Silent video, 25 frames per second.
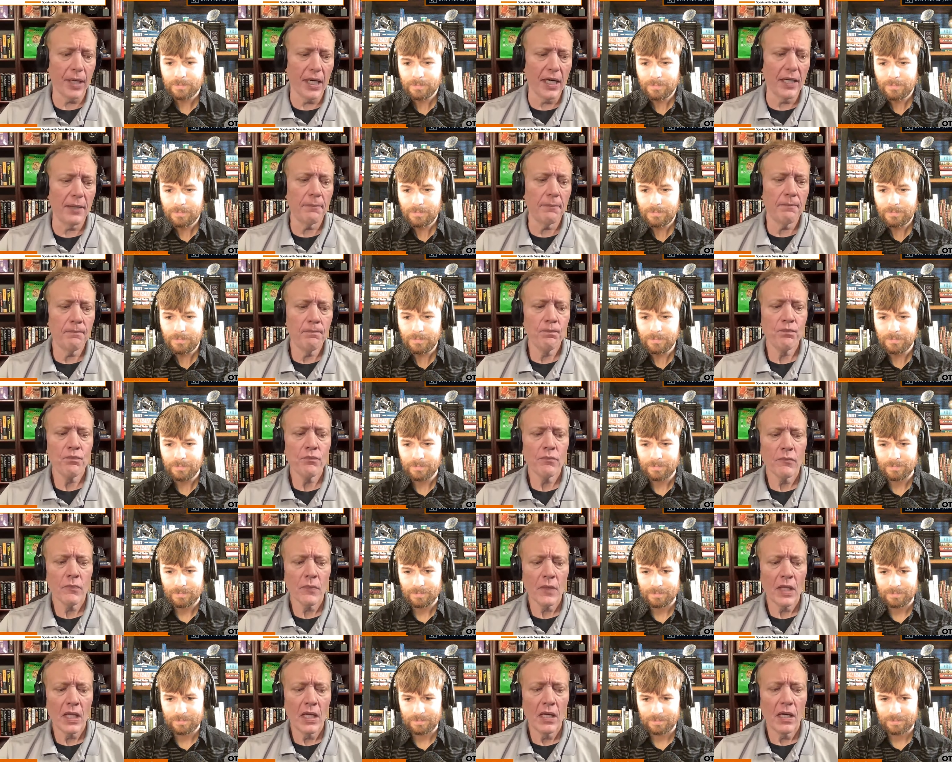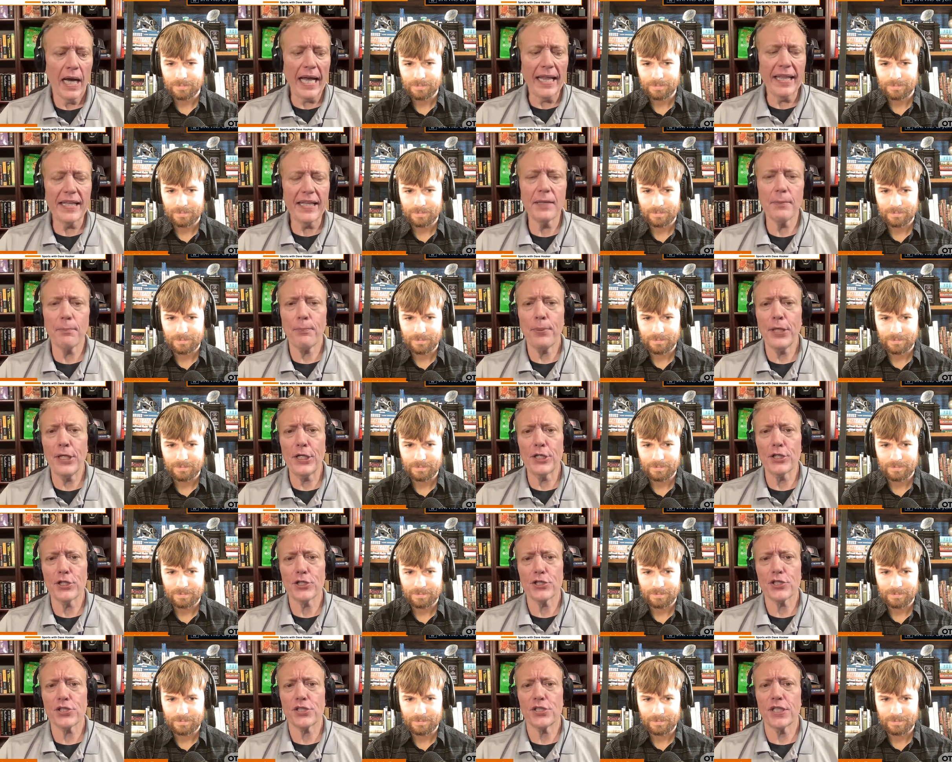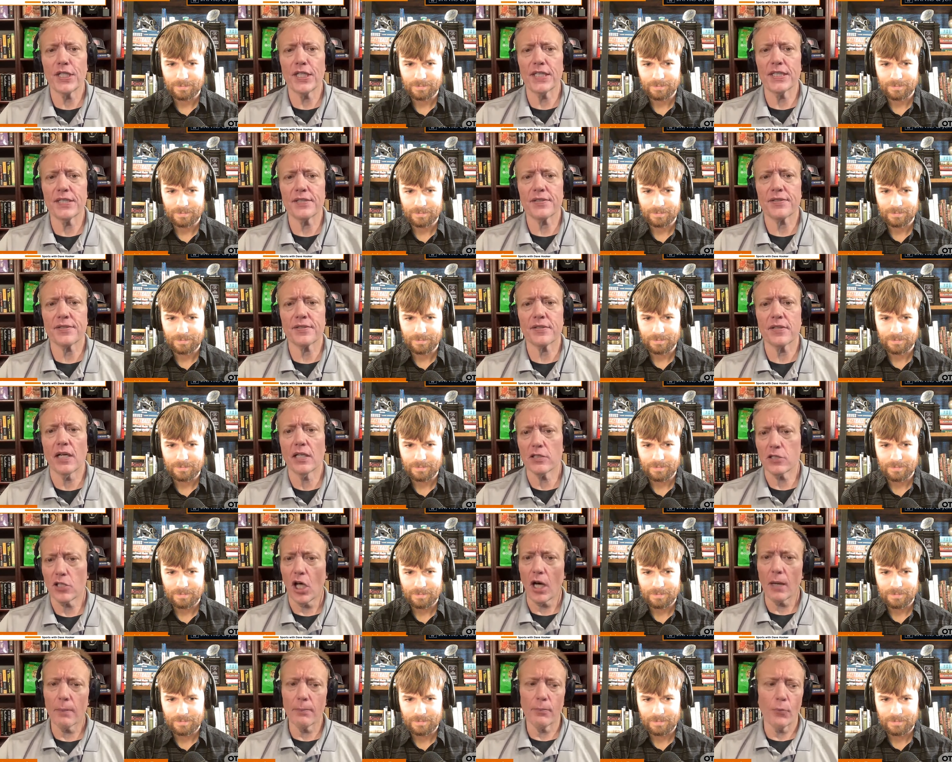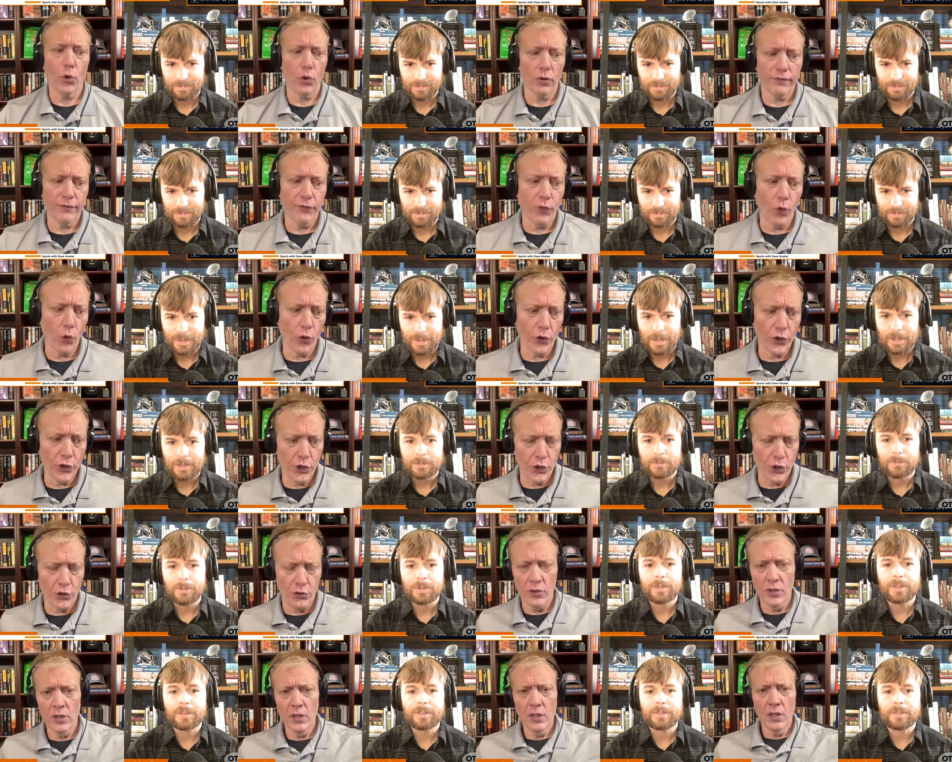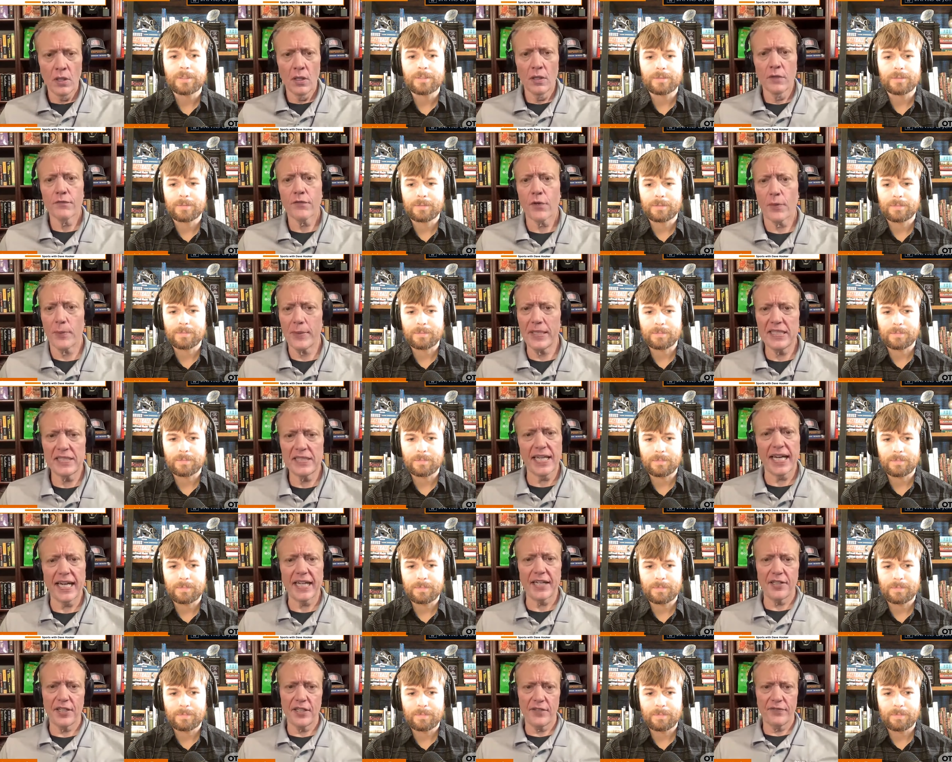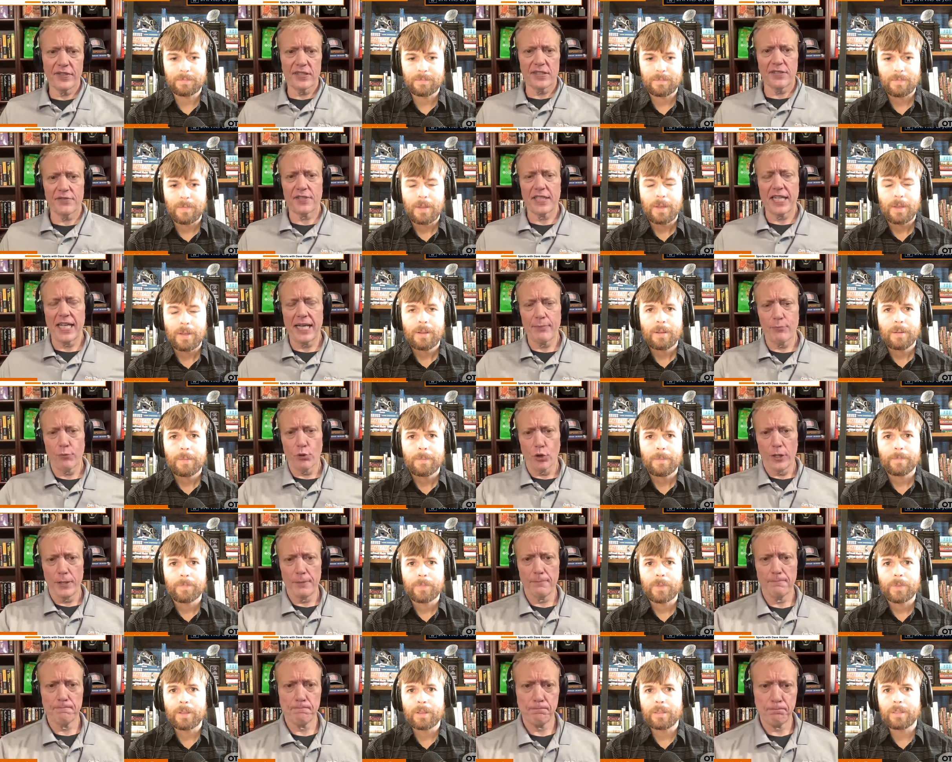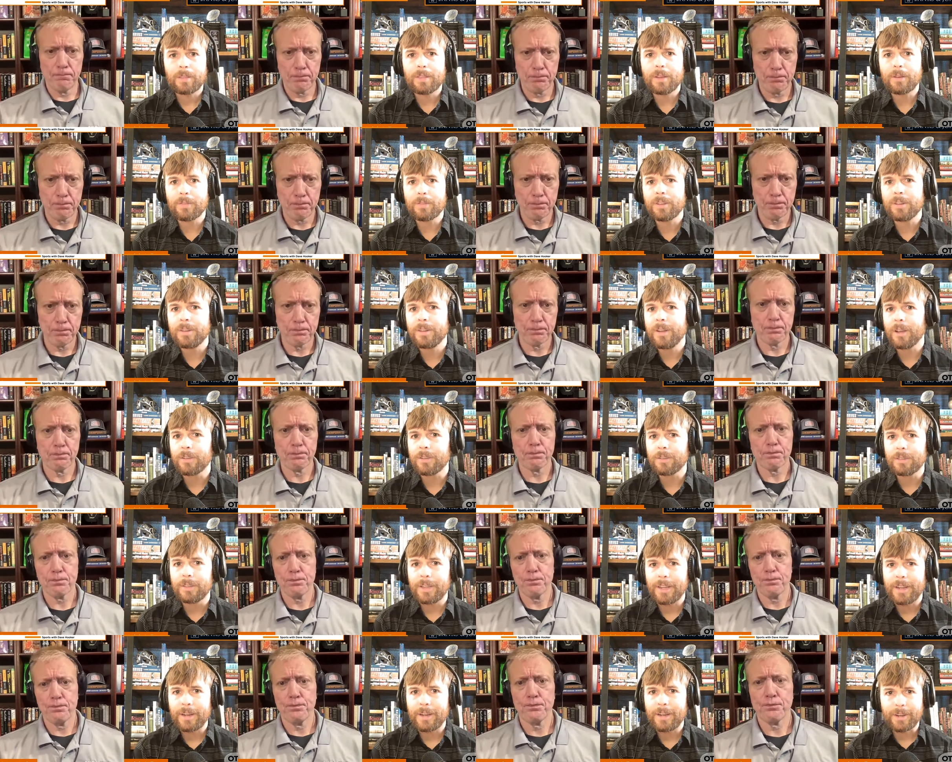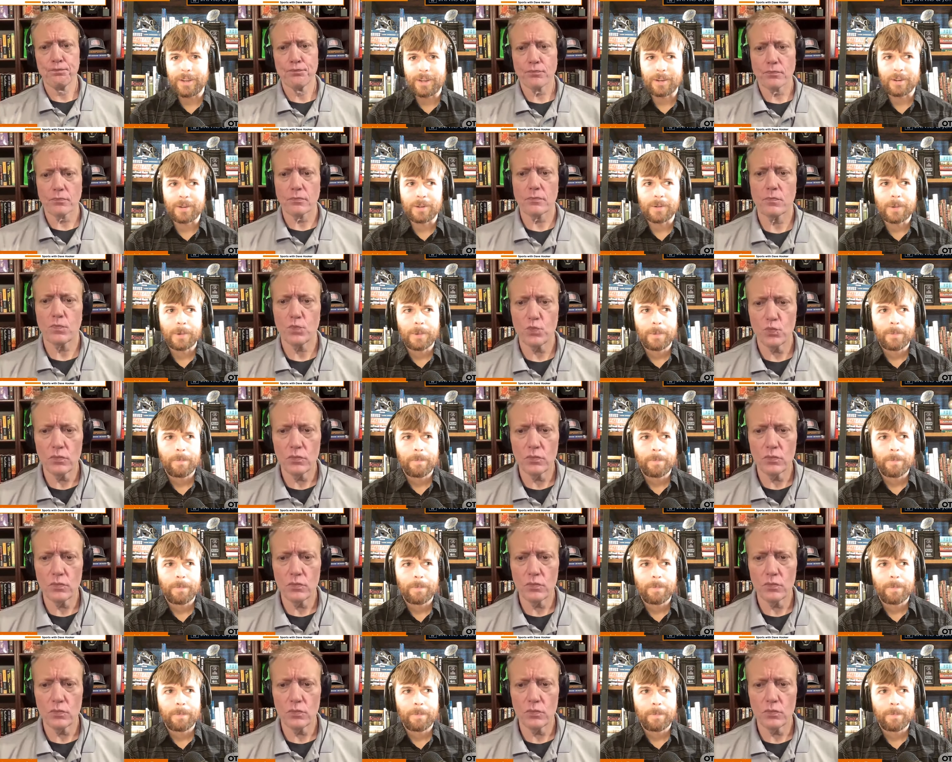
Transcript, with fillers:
Speaker 1: But I think Pearce does a lot more for you well, from an entire defensive standpoint.
Speaker 2: There's another layer here.